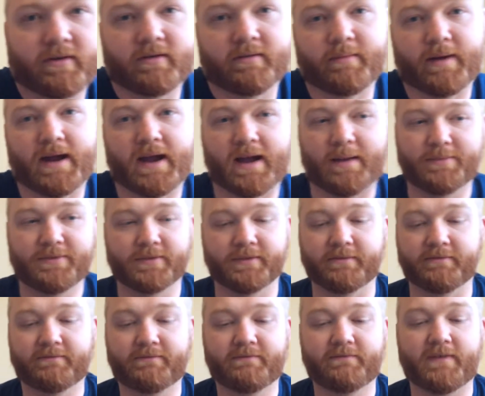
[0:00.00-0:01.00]
are my
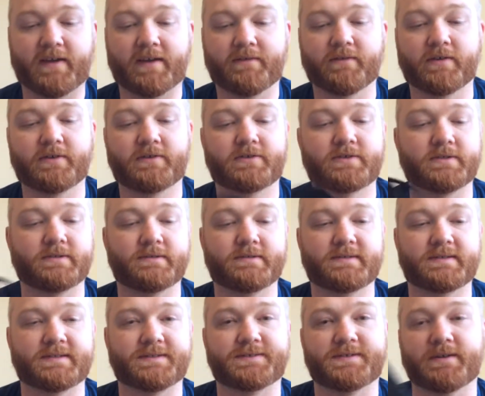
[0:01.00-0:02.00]
absolute favorite
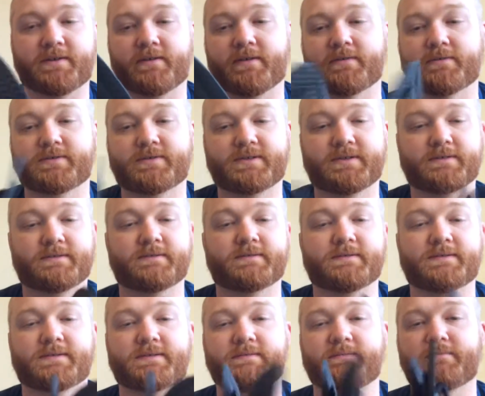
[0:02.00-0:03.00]
shoes, the Zero
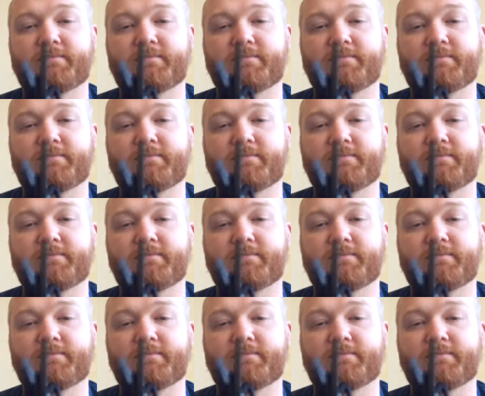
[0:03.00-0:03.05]
shoes,